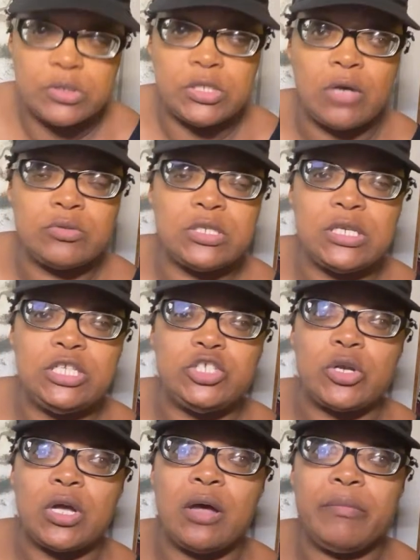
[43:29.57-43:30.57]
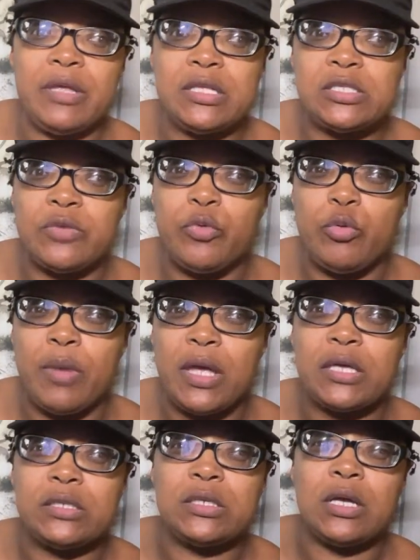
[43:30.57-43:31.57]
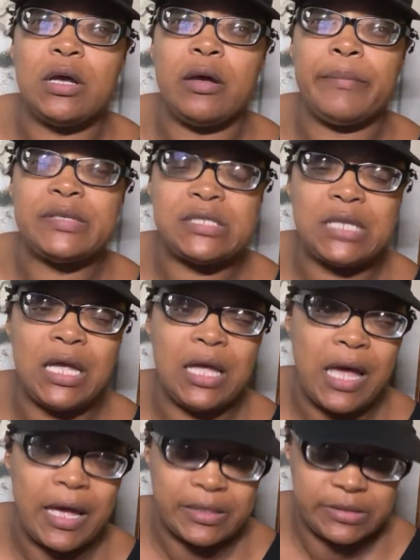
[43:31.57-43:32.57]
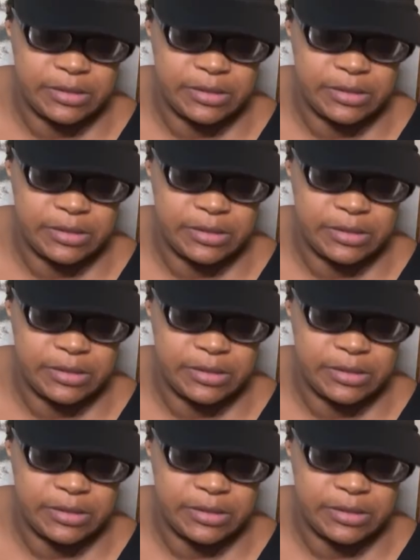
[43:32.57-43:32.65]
Don't delete your comments. If you make a, a mistake, I can